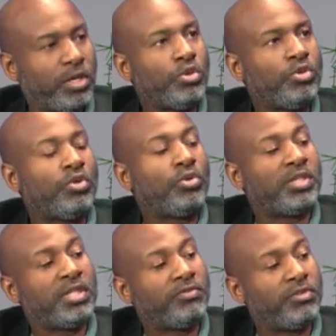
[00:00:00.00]
you don't
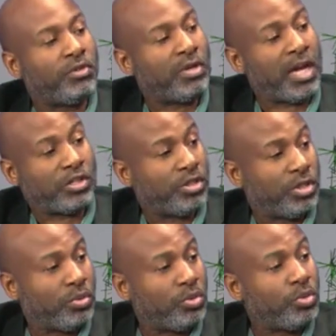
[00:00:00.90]
even actually
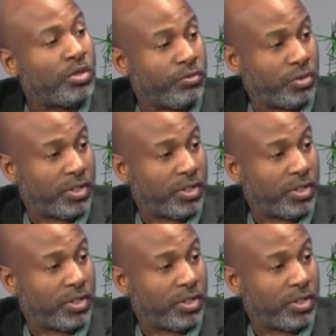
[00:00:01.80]
know who you're voting